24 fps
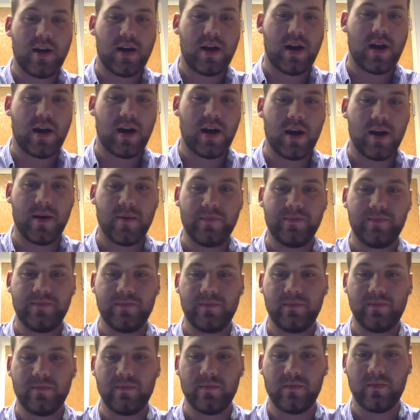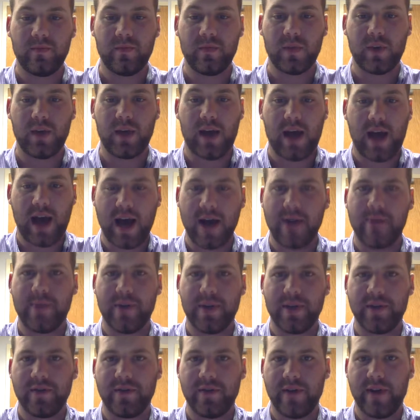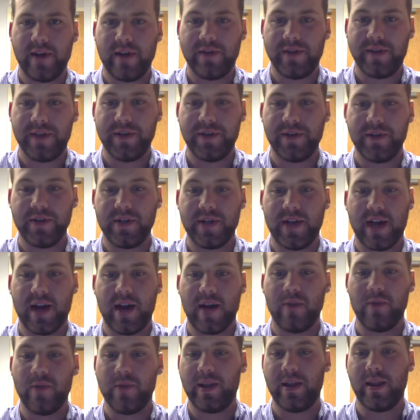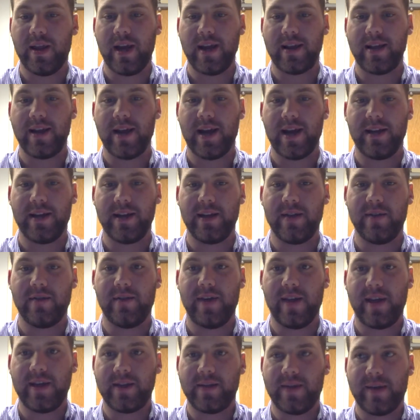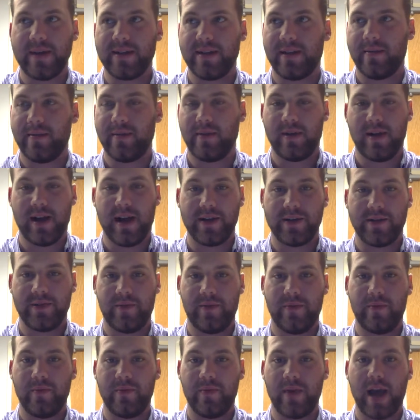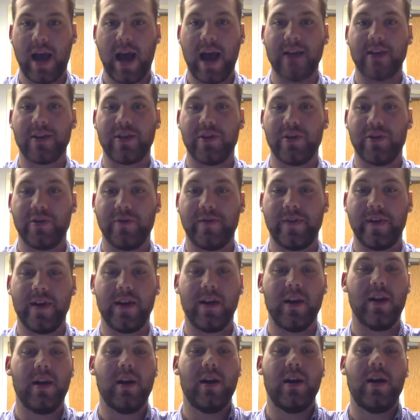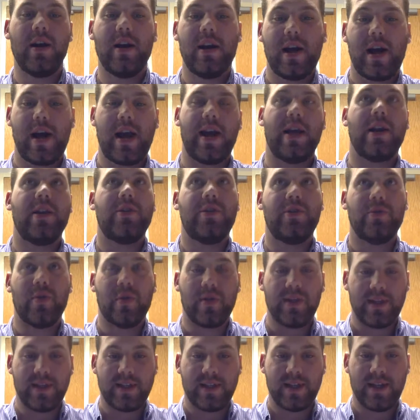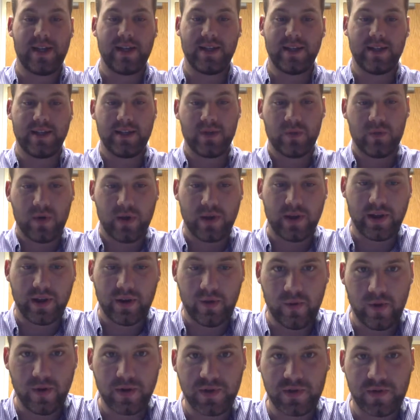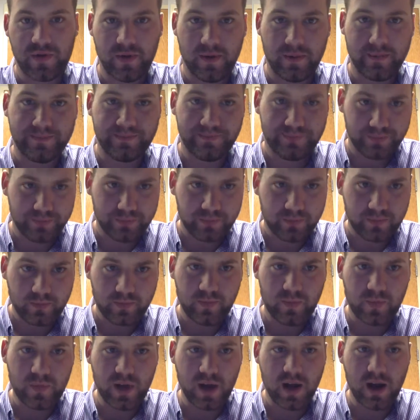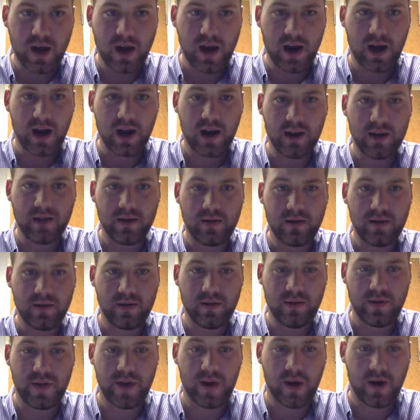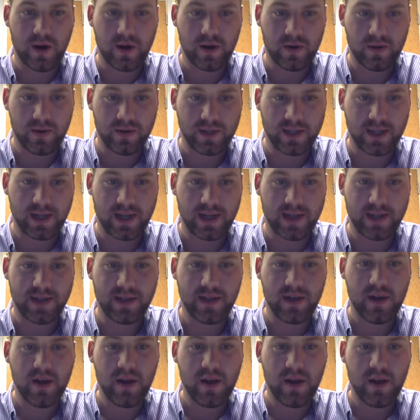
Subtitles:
had a bunch of creative teachers, and I really like the idea of, hey, spicing up the classroom, act goofy. and do all these things. And so one of the quotes from the article says,